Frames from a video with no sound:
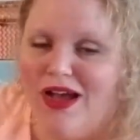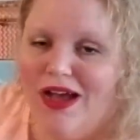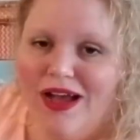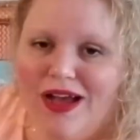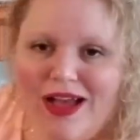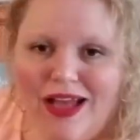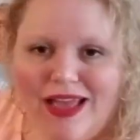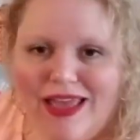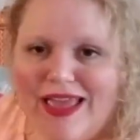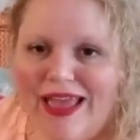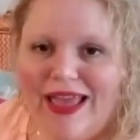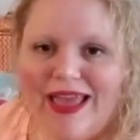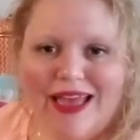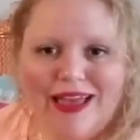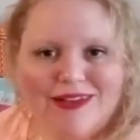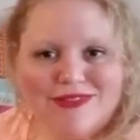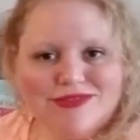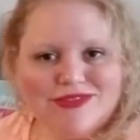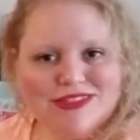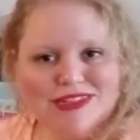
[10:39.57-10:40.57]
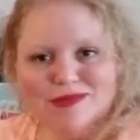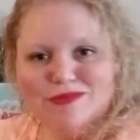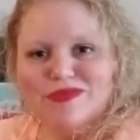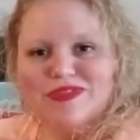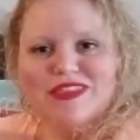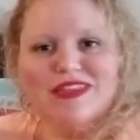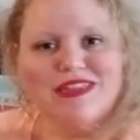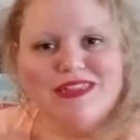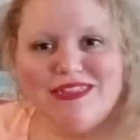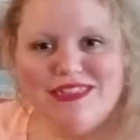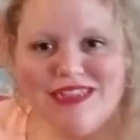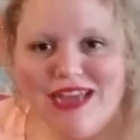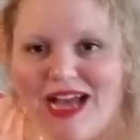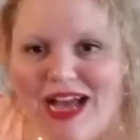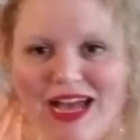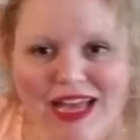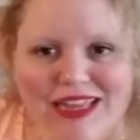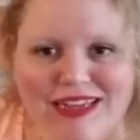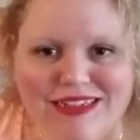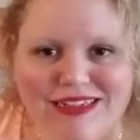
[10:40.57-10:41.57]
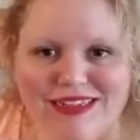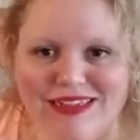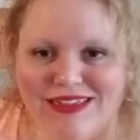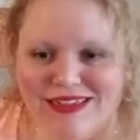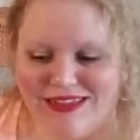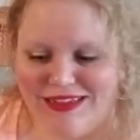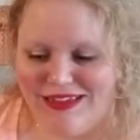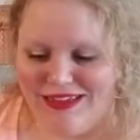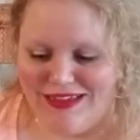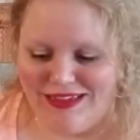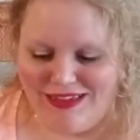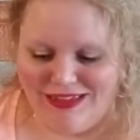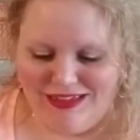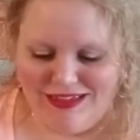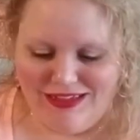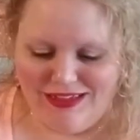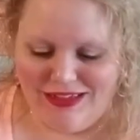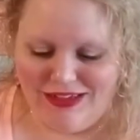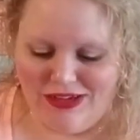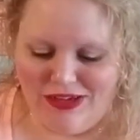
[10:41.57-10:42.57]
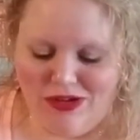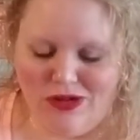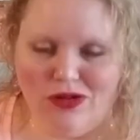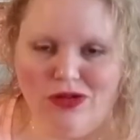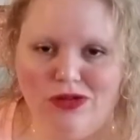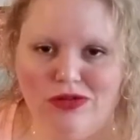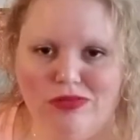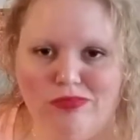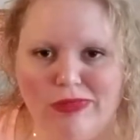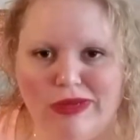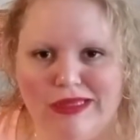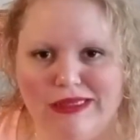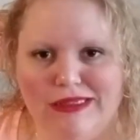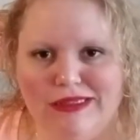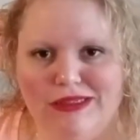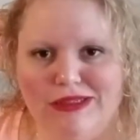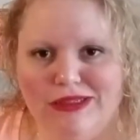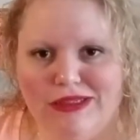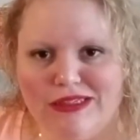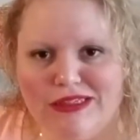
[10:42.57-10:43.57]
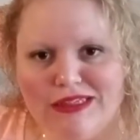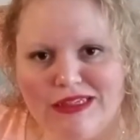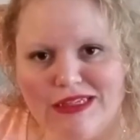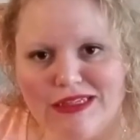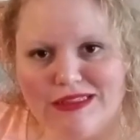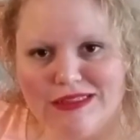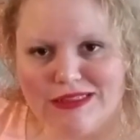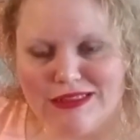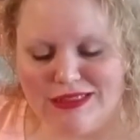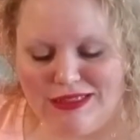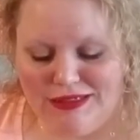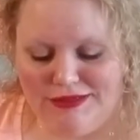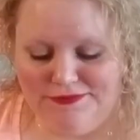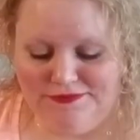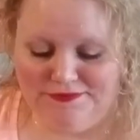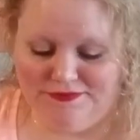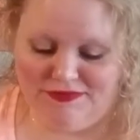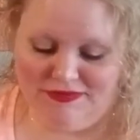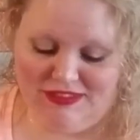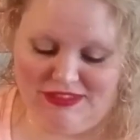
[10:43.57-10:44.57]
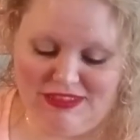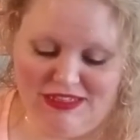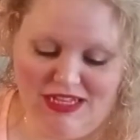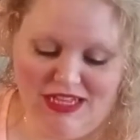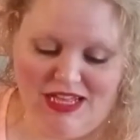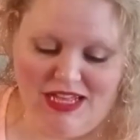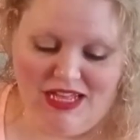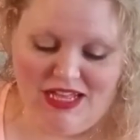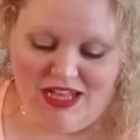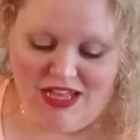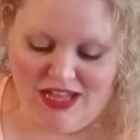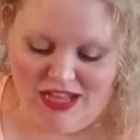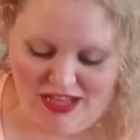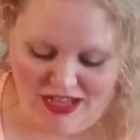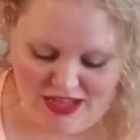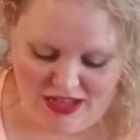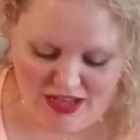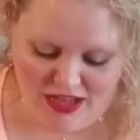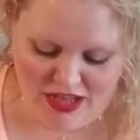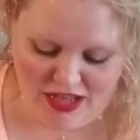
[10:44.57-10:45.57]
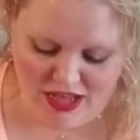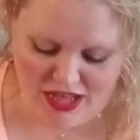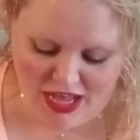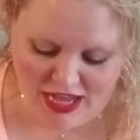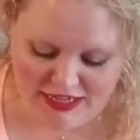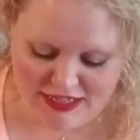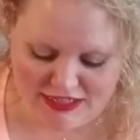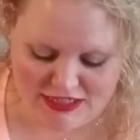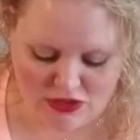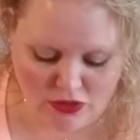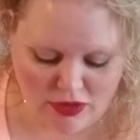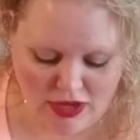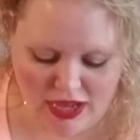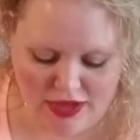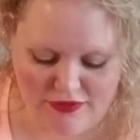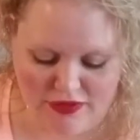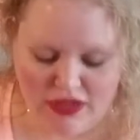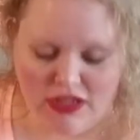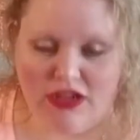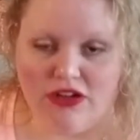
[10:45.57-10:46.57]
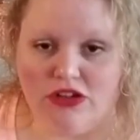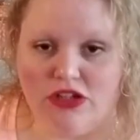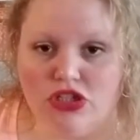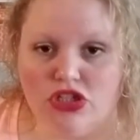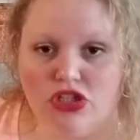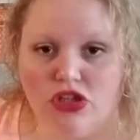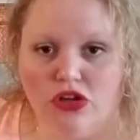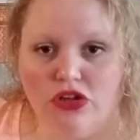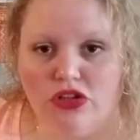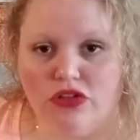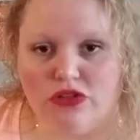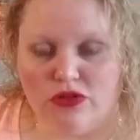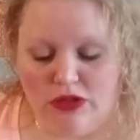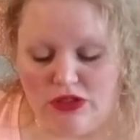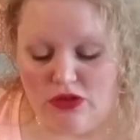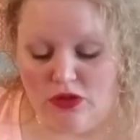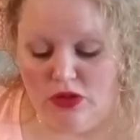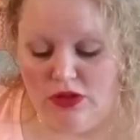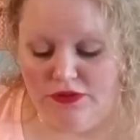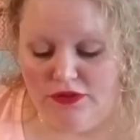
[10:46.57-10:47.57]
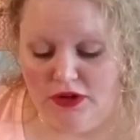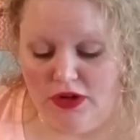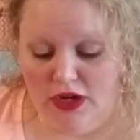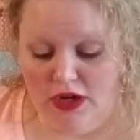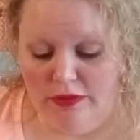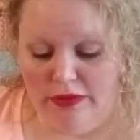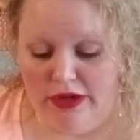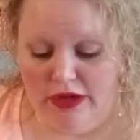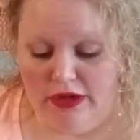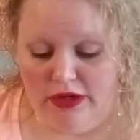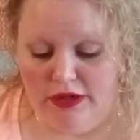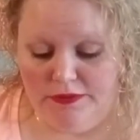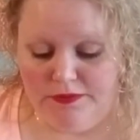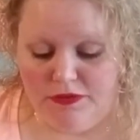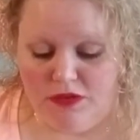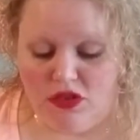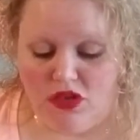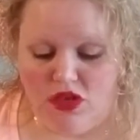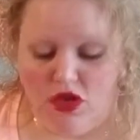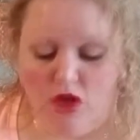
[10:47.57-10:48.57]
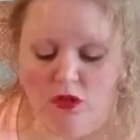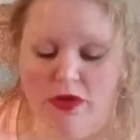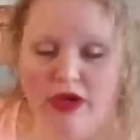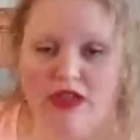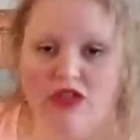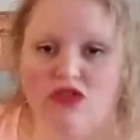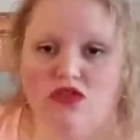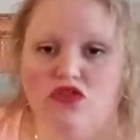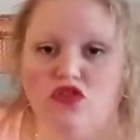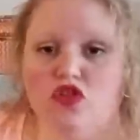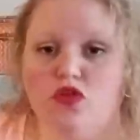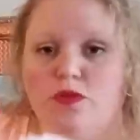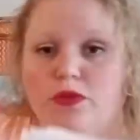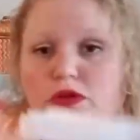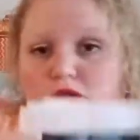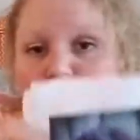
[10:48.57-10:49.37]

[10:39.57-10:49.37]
I have something done. Oh my goodness. I just don't have it here to show you, so I totally forgot about it. So my super